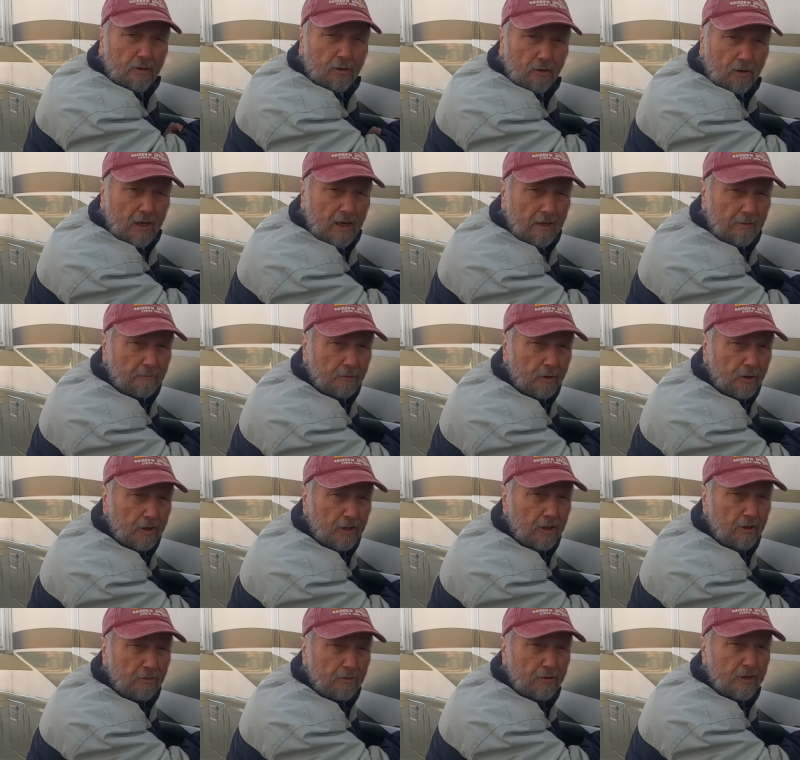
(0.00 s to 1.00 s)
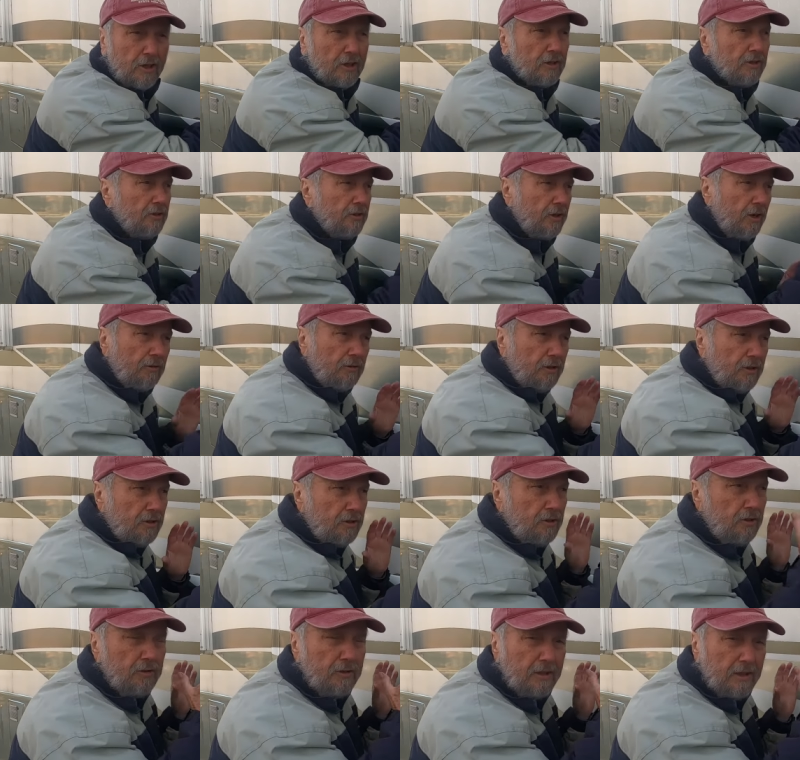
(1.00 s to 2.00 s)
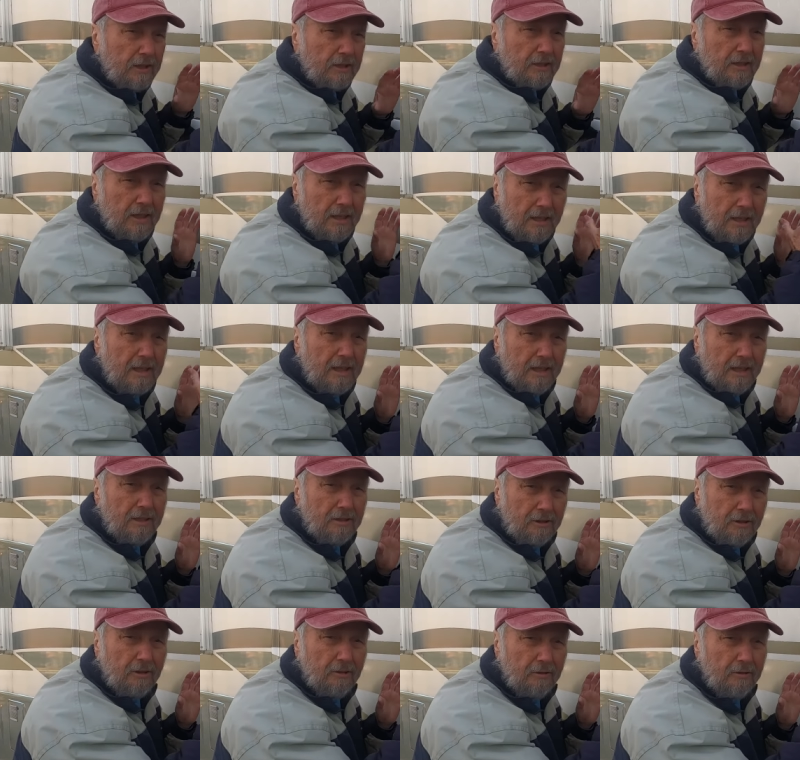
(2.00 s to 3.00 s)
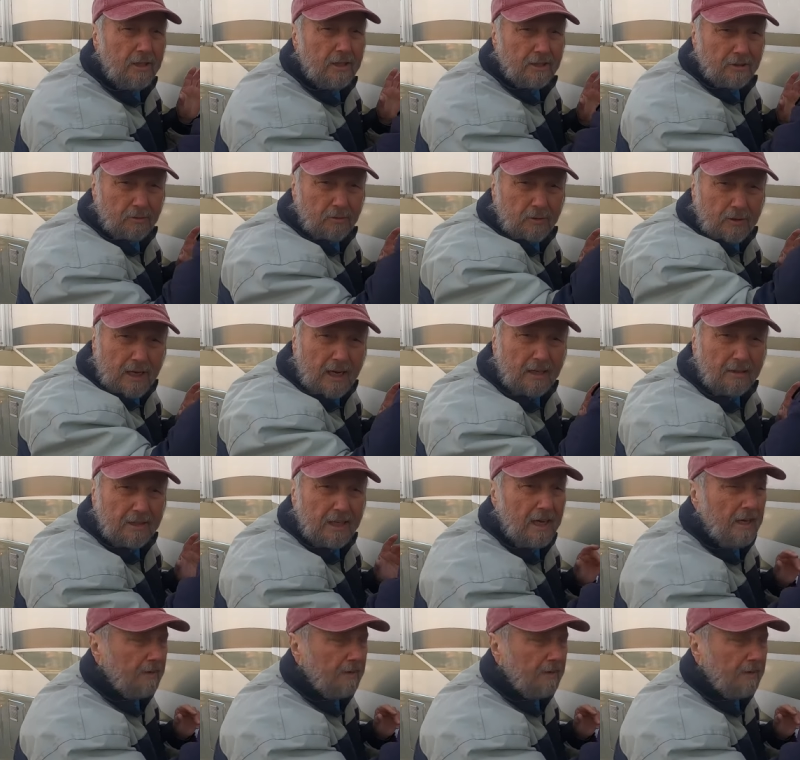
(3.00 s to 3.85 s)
You'll have one on yours so that you can do this without